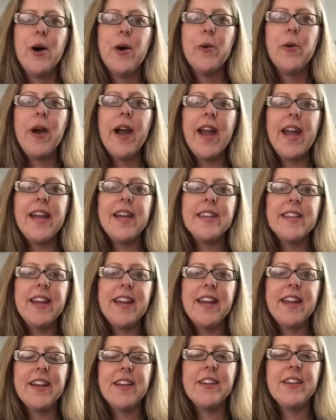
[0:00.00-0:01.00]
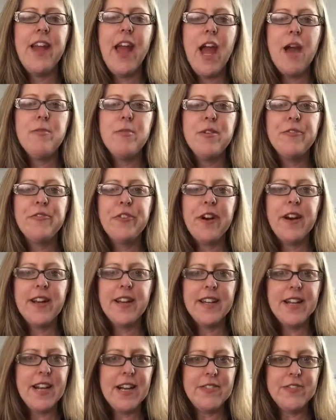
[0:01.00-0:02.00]
Well, hey there, and happy
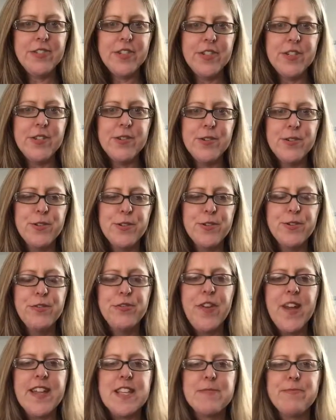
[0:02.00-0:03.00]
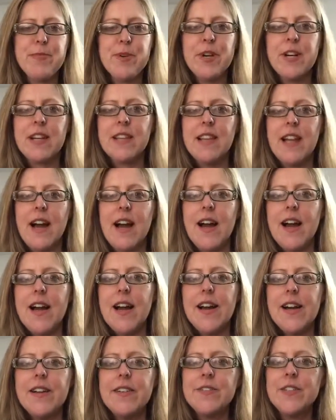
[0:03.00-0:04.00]
Friday afternoon, Facebook
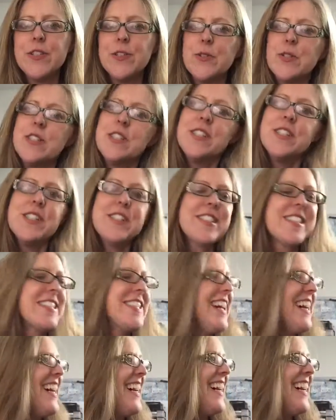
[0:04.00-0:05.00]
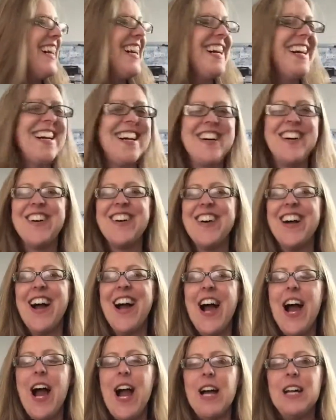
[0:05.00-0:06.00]
Live viewers.
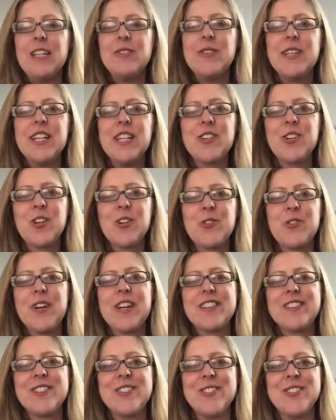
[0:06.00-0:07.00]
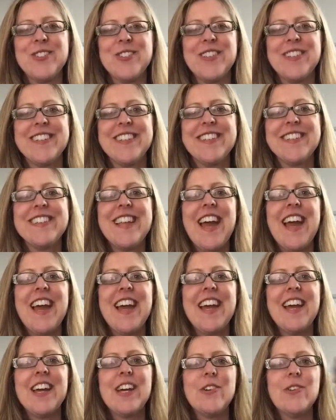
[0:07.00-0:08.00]
I'm here with Rick Toone, and
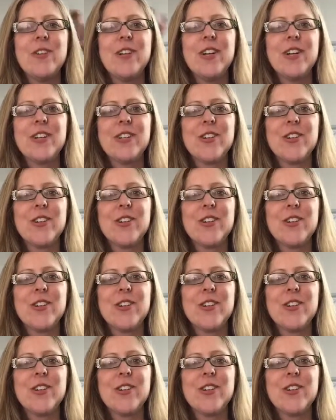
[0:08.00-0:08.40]
today we are